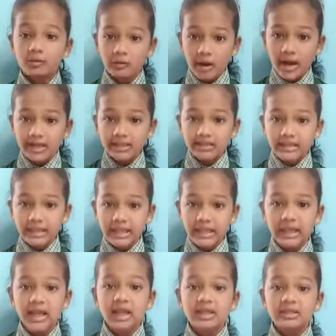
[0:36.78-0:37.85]
One
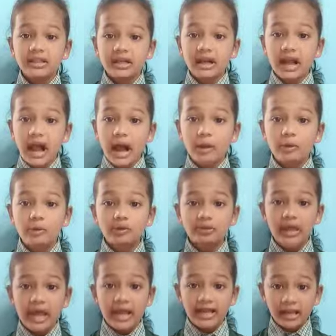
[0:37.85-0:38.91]
day, the cows
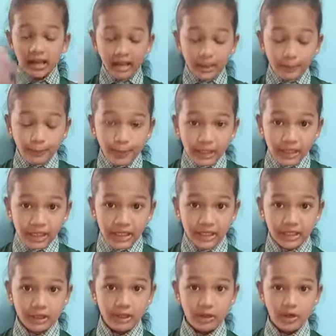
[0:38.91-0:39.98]
had a
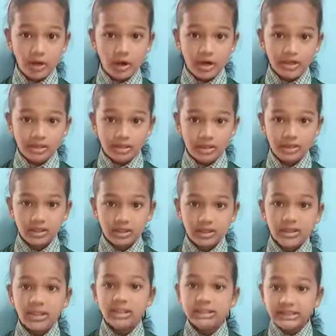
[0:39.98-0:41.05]
big quarrel.
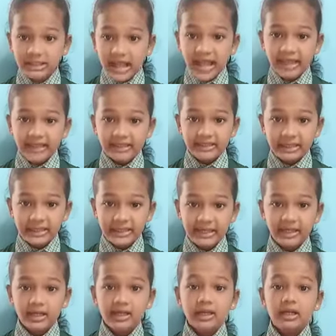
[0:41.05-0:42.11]
That
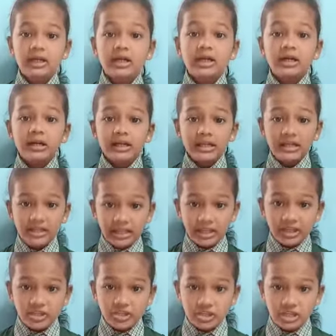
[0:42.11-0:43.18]
day,
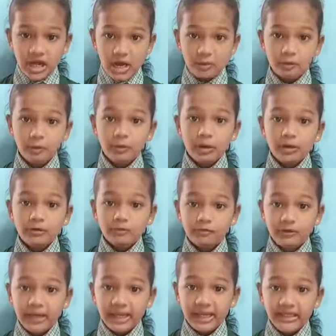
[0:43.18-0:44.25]
each cow
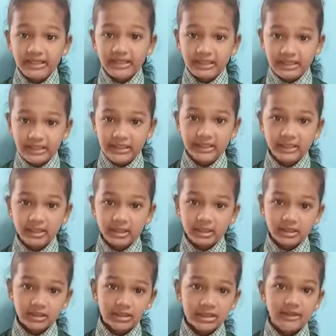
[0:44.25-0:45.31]
went in
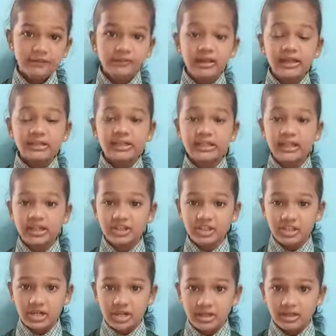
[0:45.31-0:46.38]
different
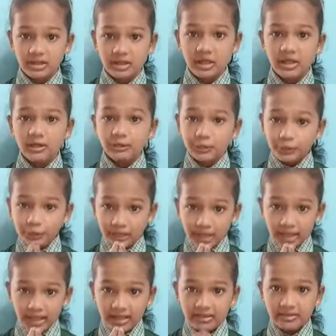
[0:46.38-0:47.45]
direction to
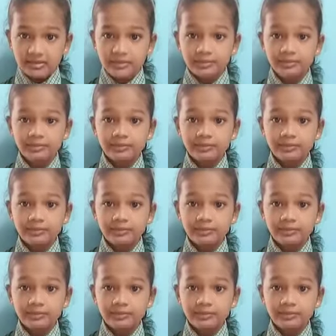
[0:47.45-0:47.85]
graze.